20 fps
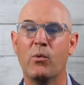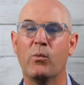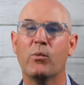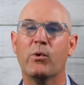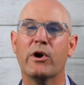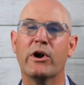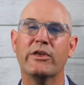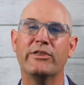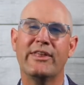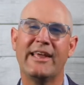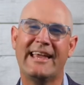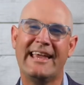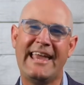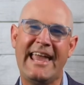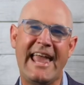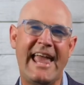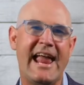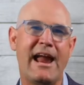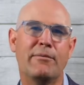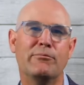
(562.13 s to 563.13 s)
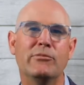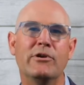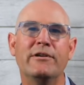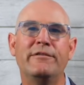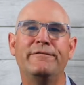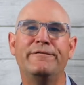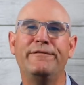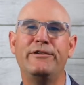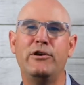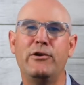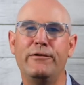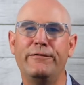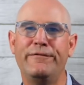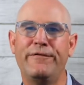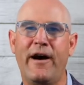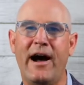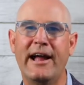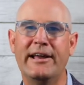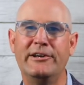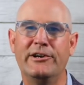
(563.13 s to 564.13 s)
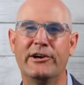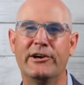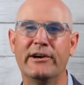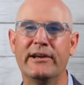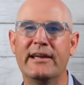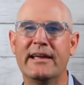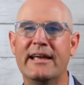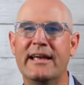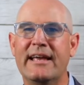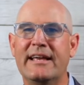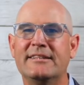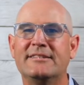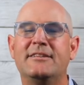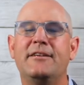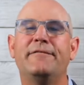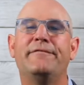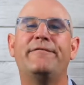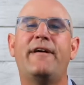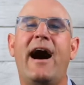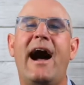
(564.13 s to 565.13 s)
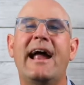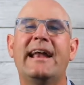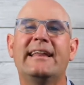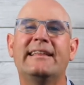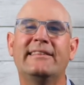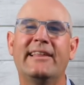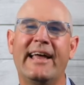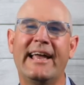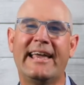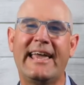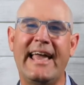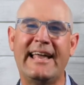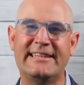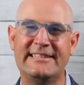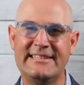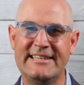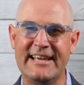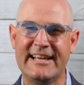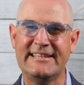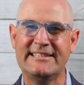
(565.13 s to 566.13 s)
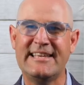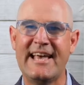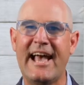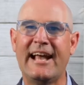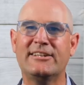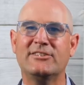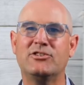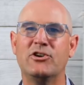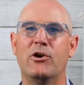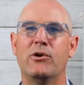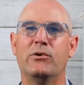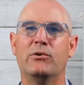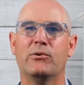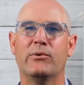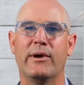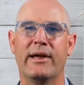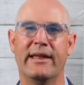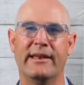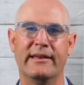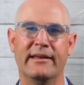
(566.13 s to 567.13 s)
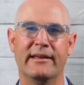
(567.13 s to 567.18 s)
where the camera viewfinder is divided like a tic-tac-toe grid.